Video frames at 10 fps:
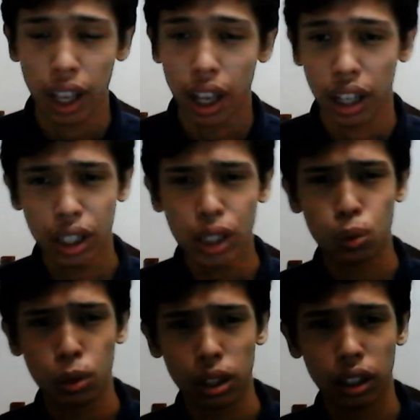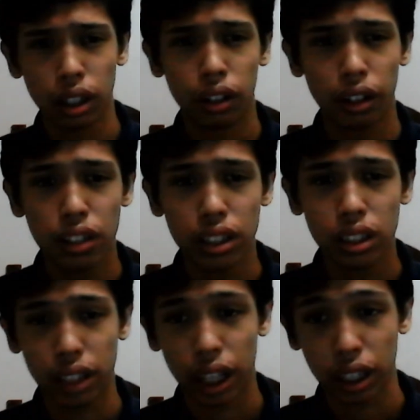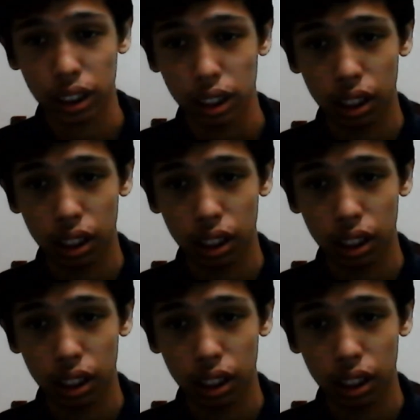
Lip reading: This will reverse tax